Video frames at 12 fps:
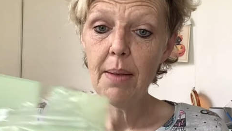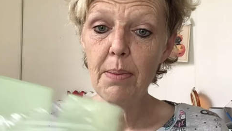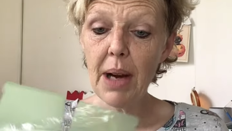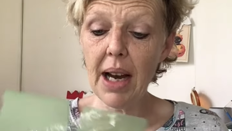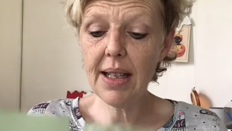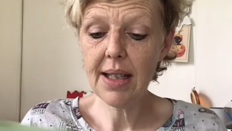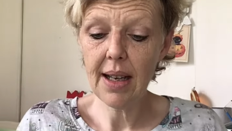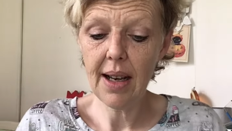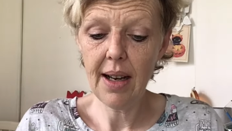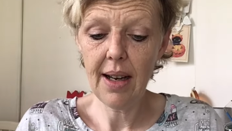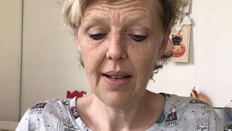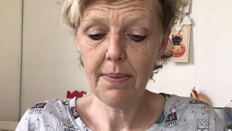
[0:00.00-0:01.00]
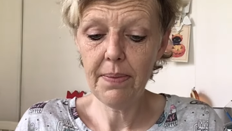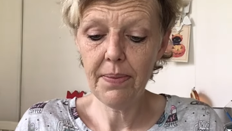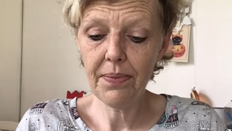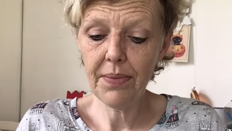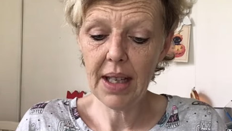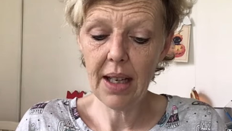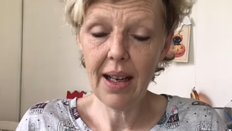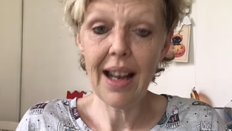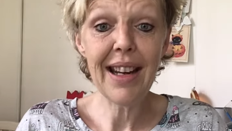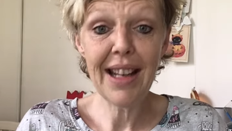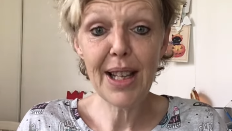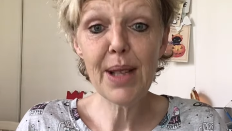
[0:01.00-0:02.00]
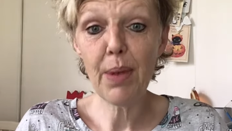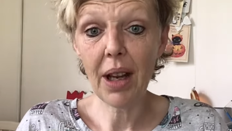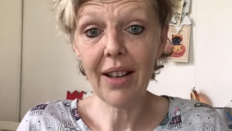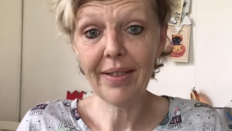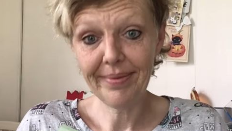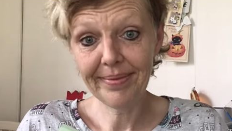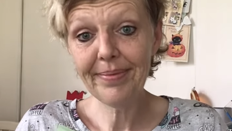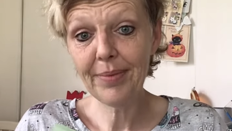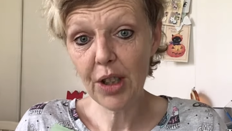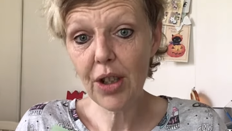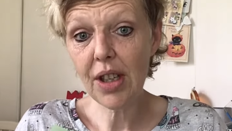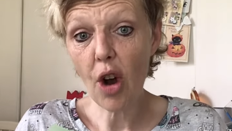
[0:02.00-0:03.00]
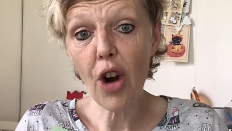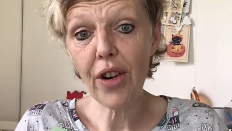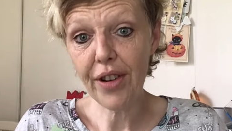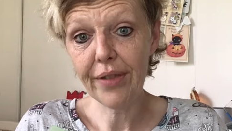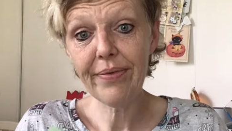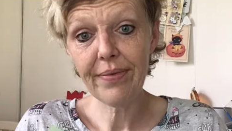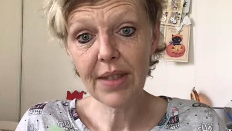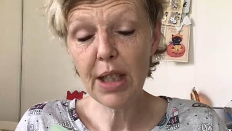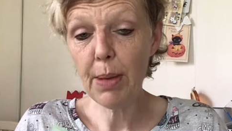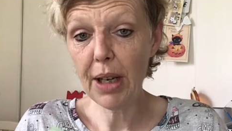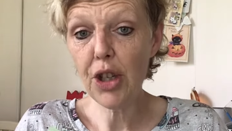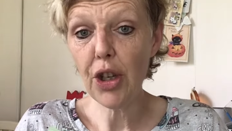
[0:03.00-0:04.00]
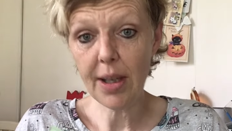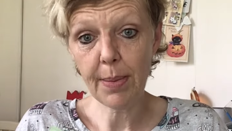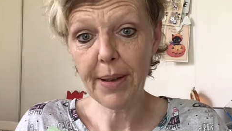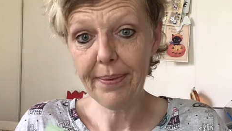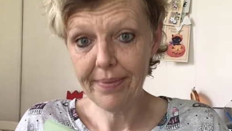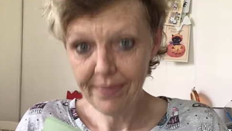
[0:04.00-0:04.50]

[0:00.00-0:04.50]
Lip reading: But, and he is being, which is hard. It's a big adjustment.